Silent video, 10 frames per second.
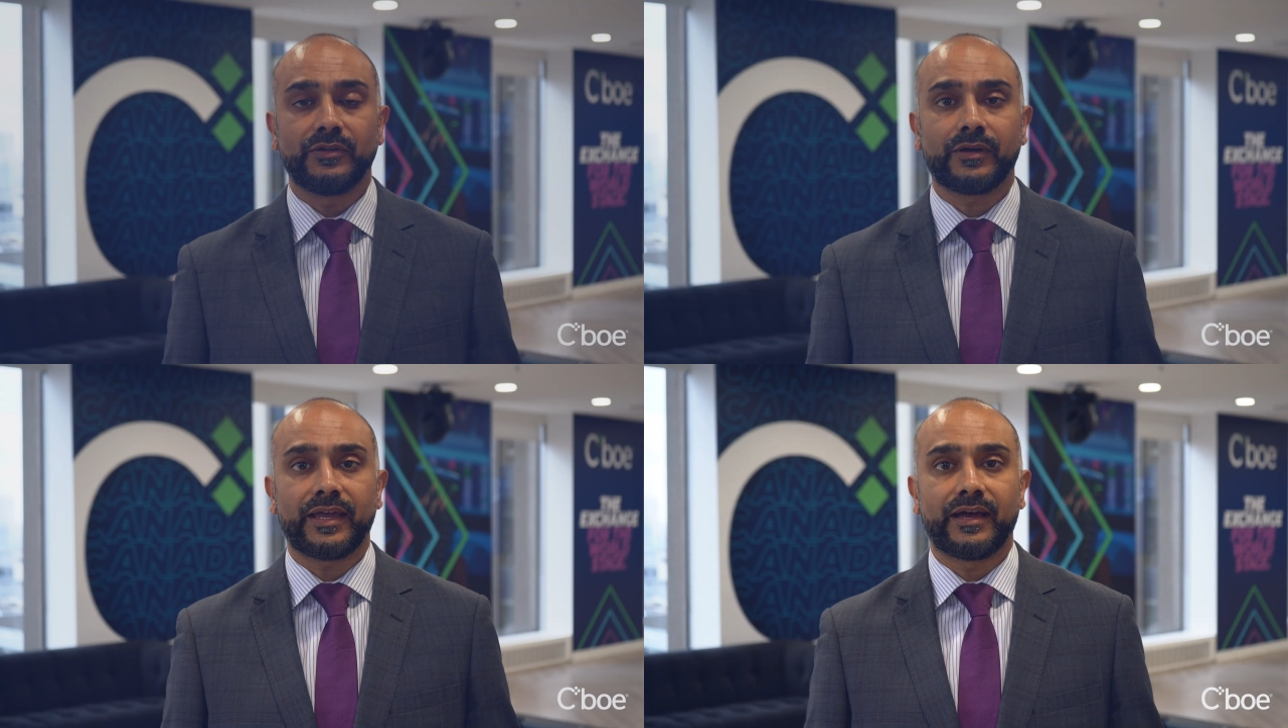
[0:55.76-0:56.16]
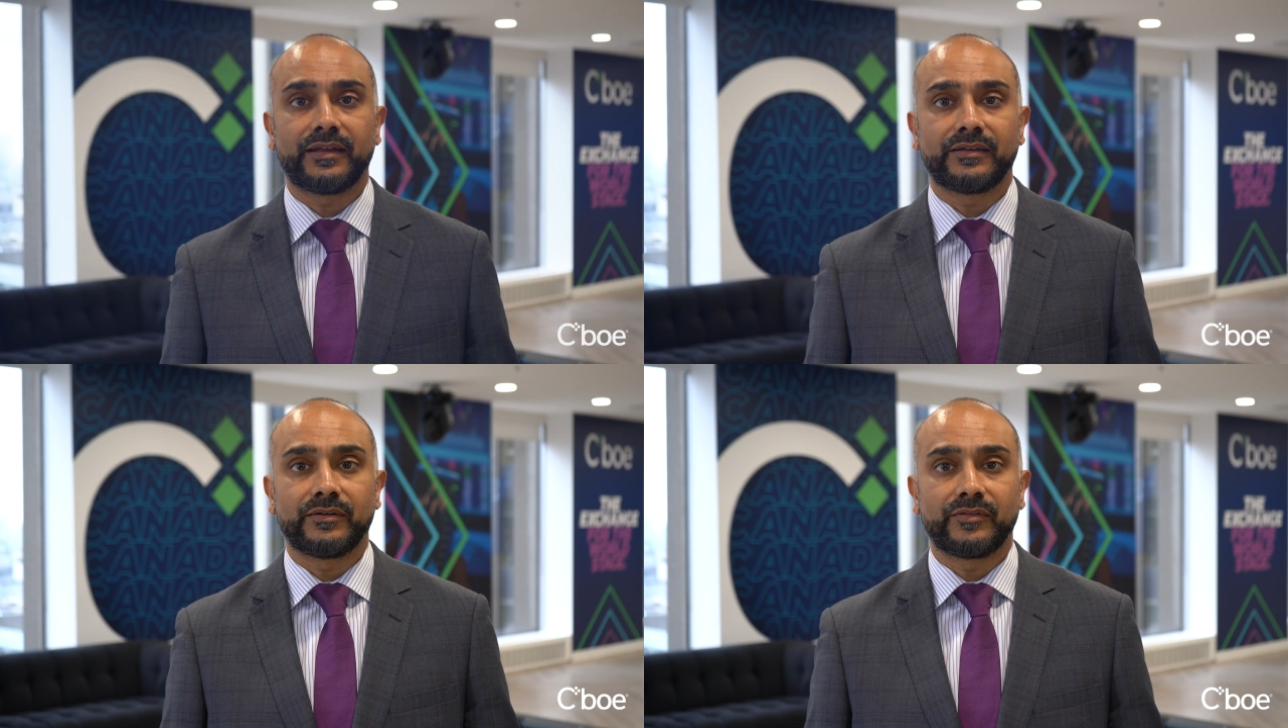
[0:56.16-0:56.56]
you look
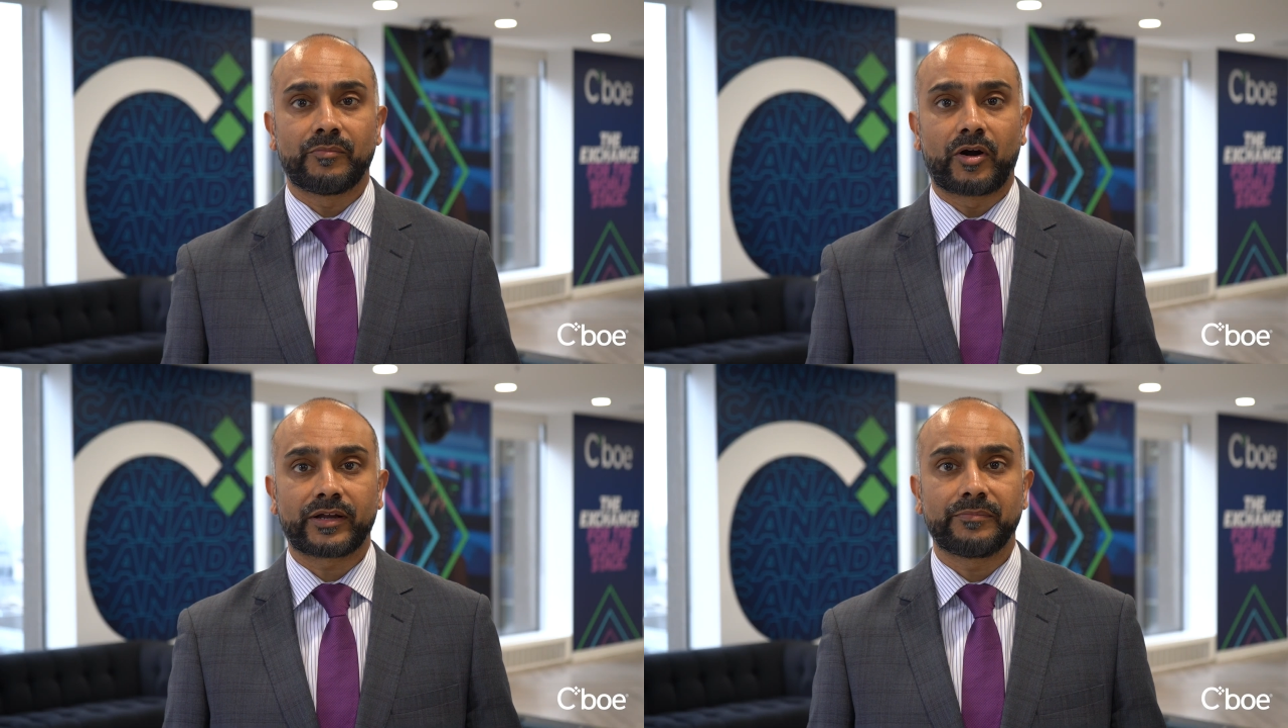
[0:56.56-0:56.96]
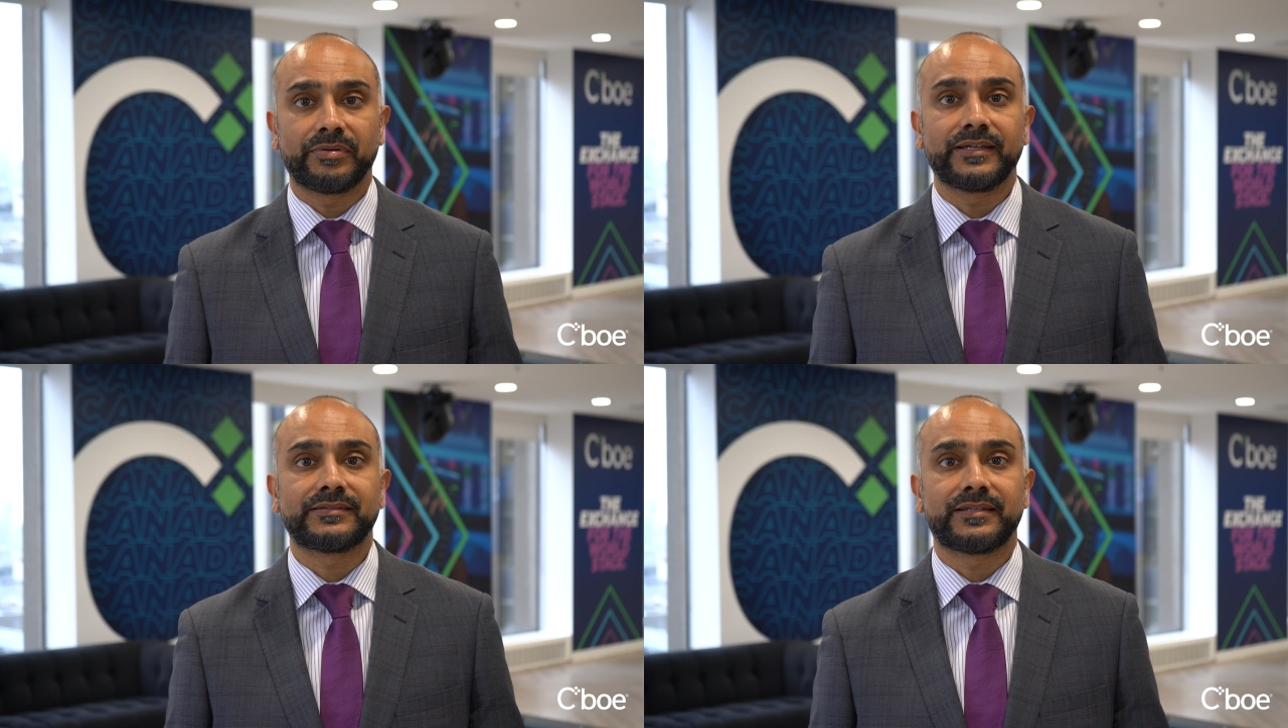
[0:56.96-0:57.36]
at the
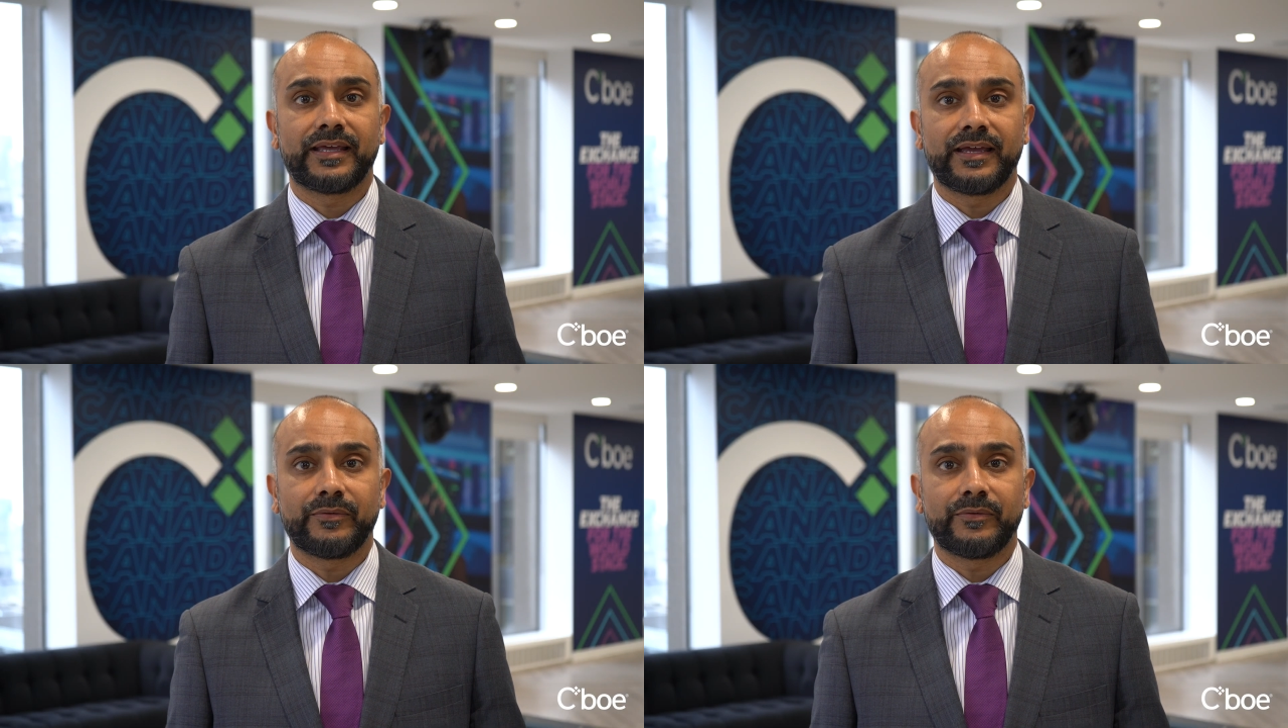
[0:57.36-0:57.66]
marketplace today,